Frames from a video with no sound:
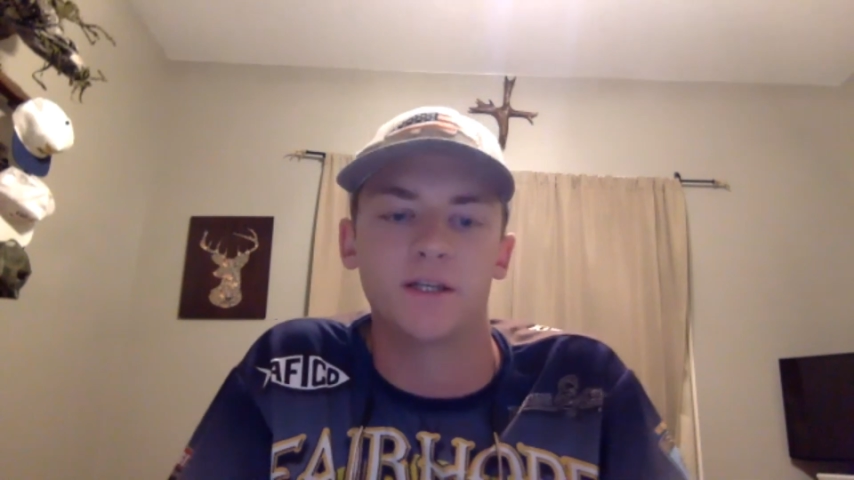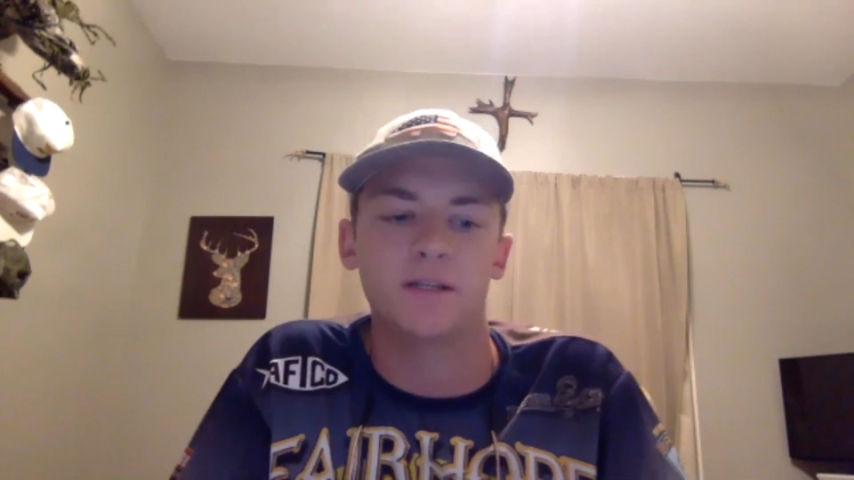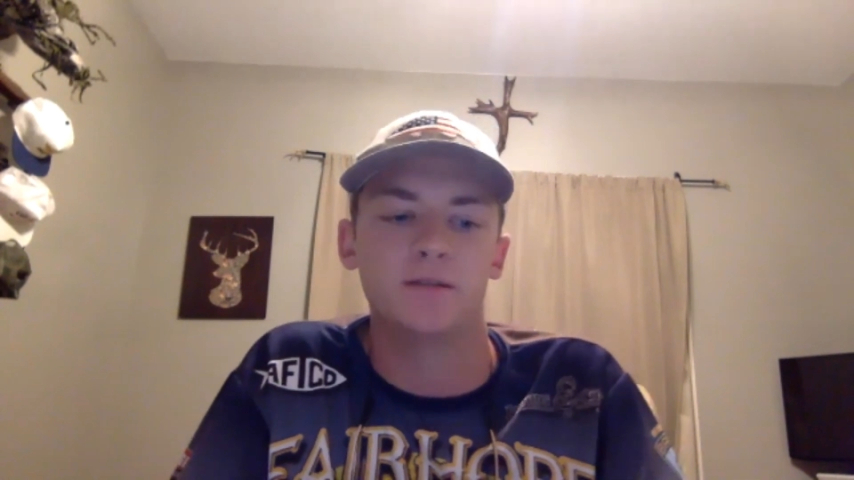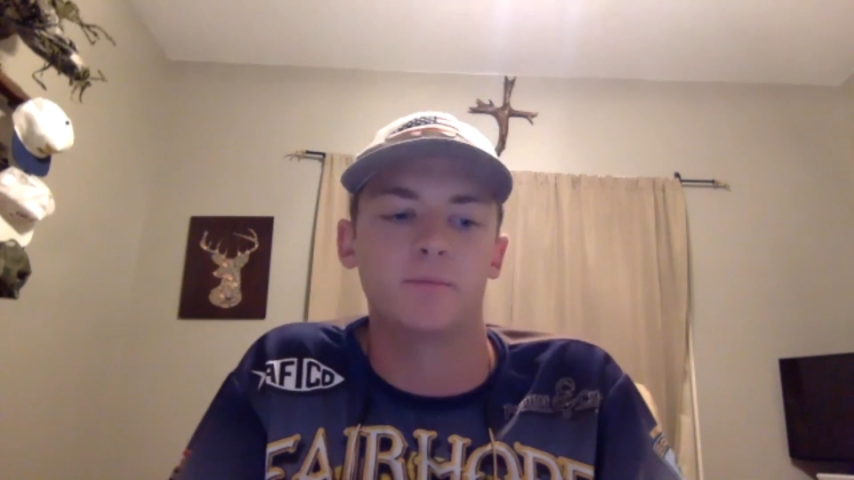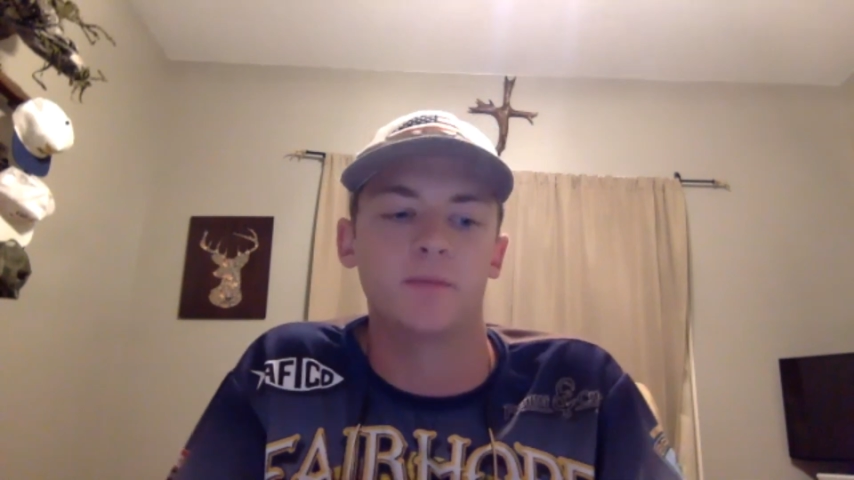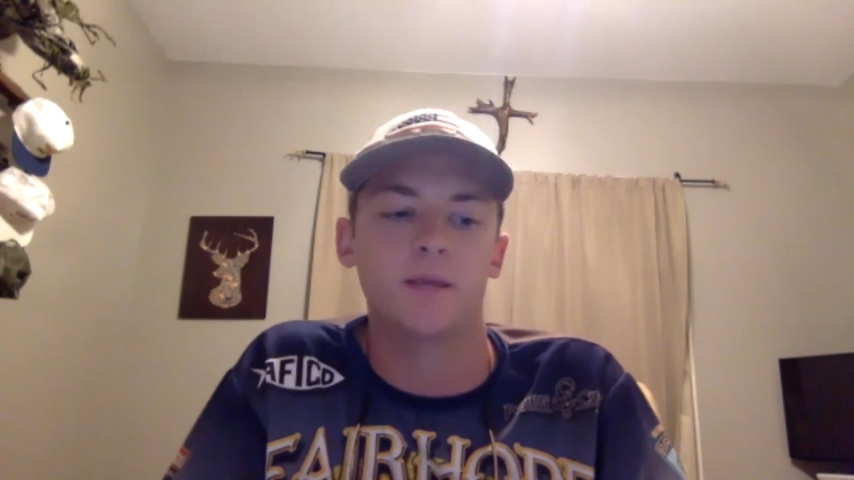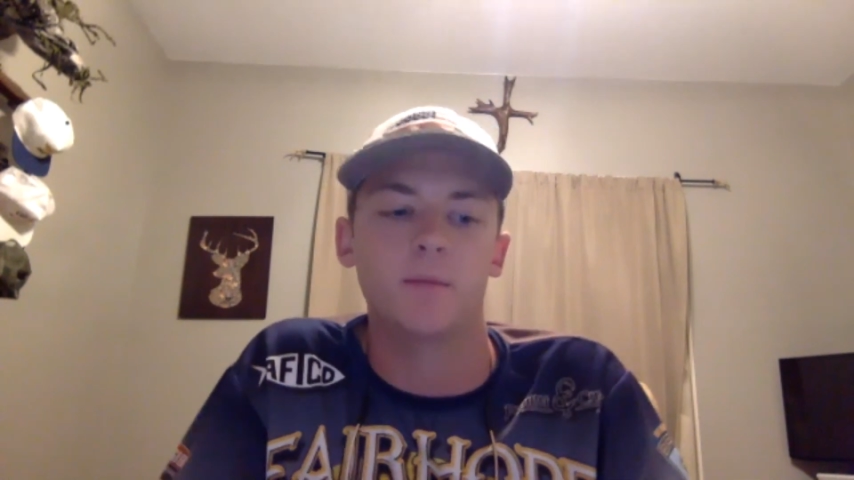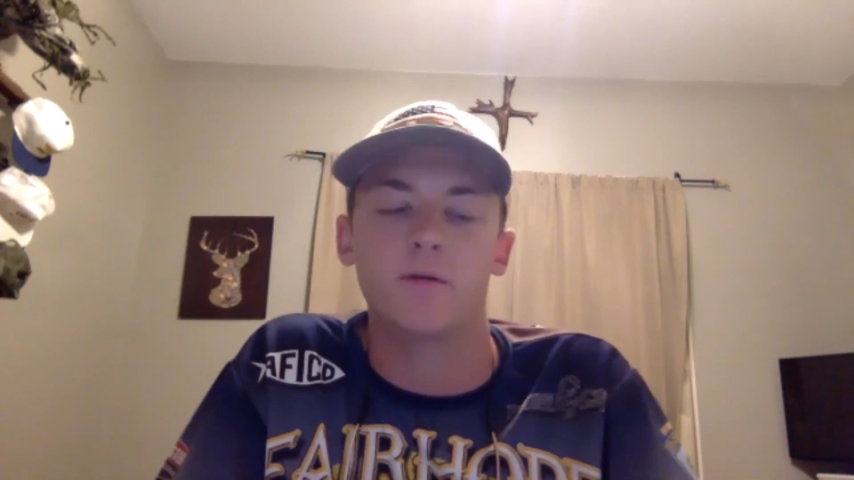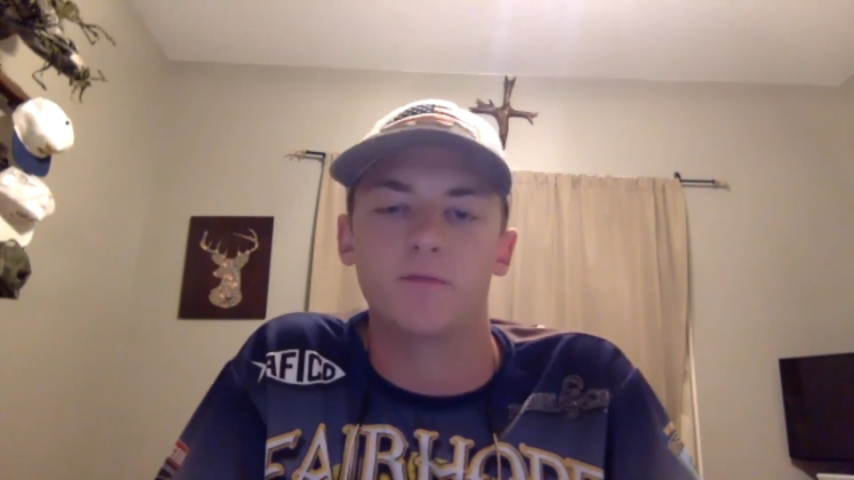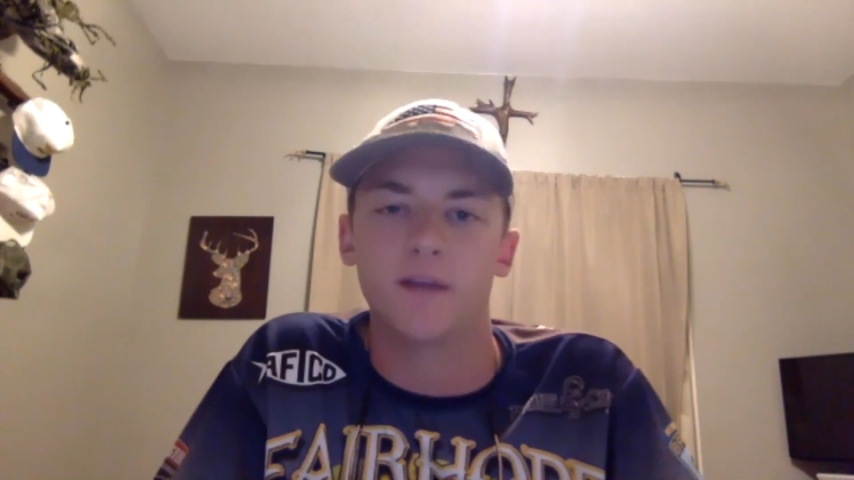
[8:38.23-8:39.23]
is being
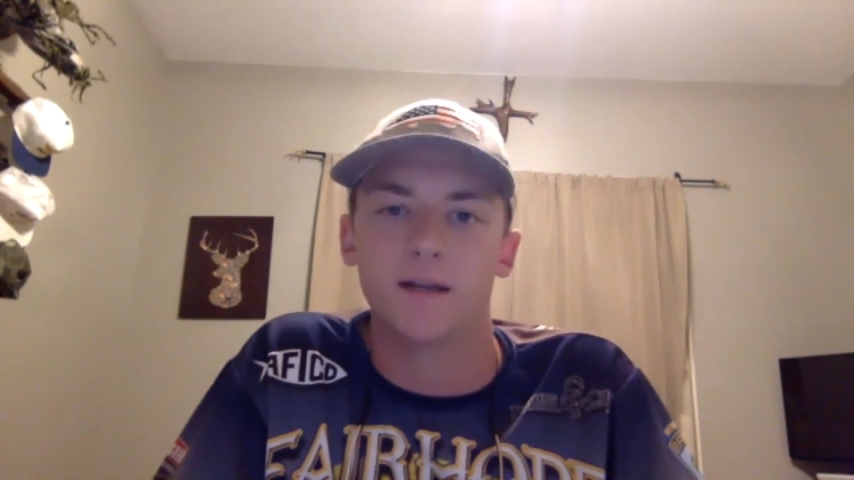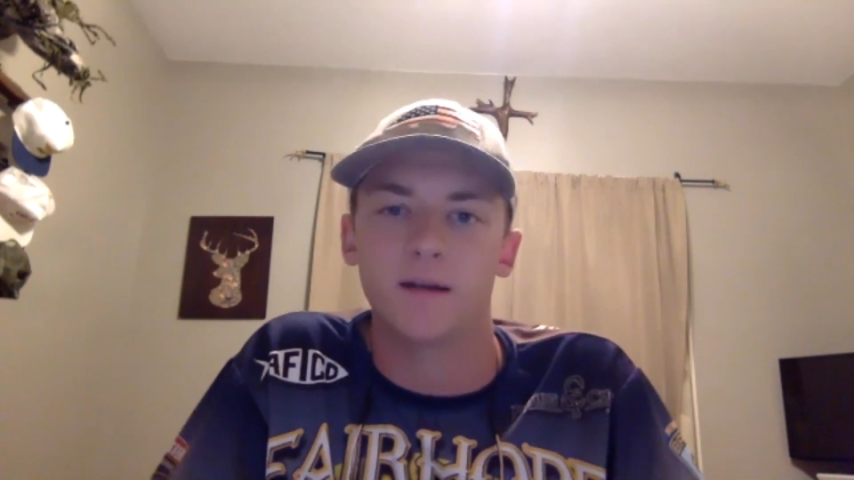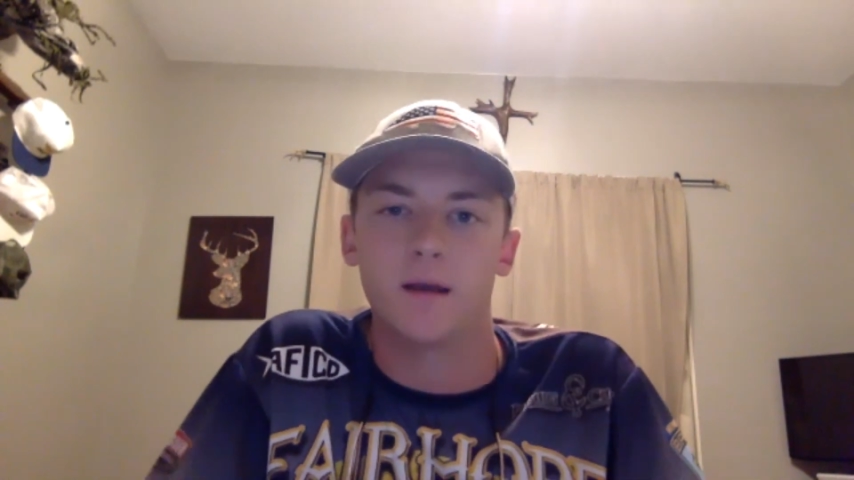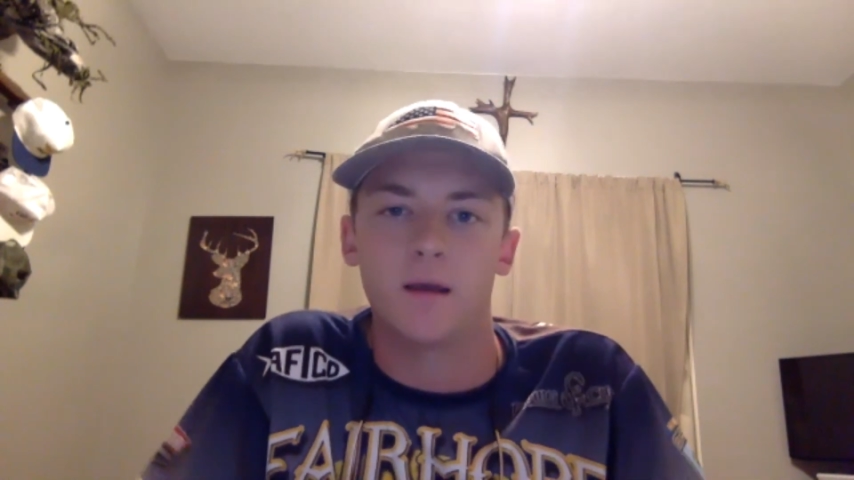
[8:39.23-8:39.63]
motivated.